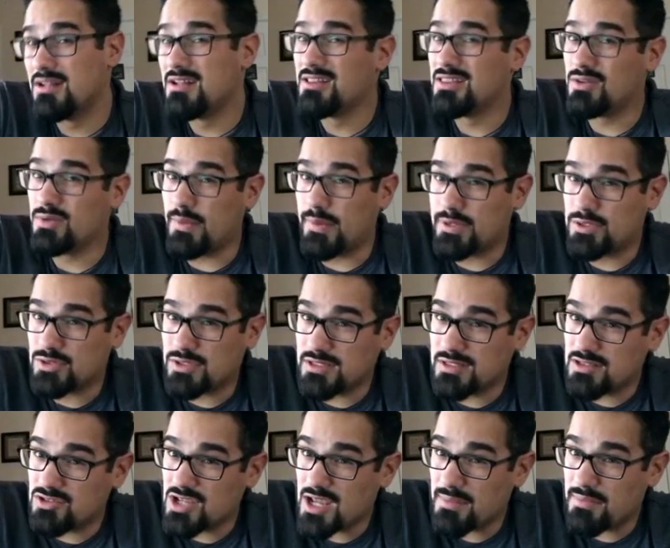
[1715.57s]
the way we treated
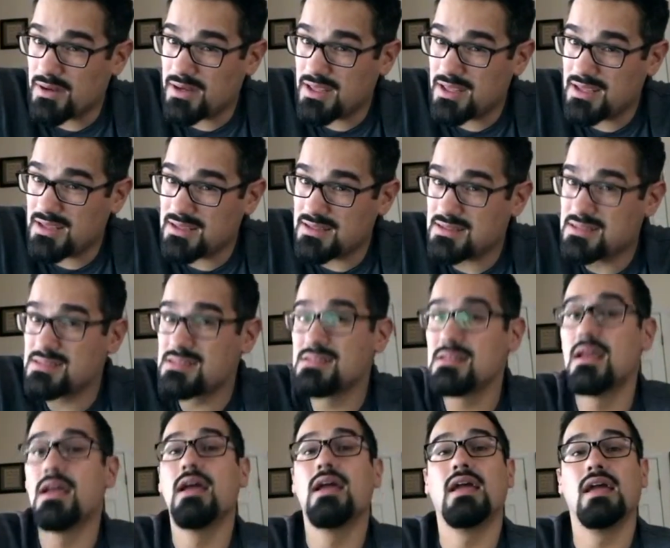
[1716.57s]
the Japanese,
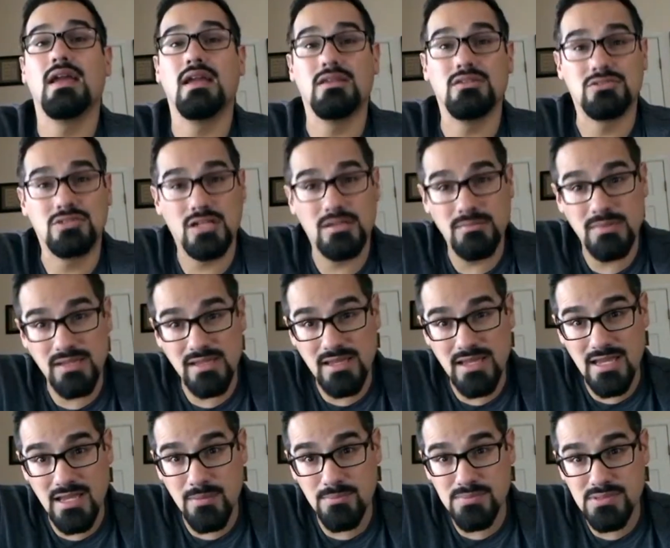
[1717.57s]
internment
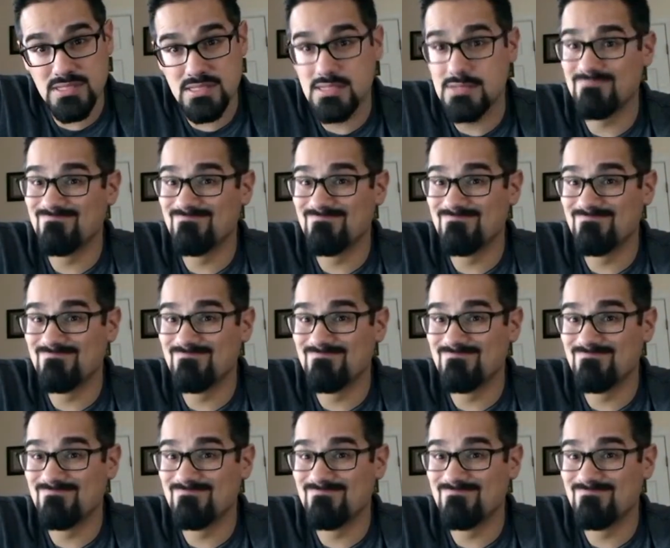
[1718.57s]
camps.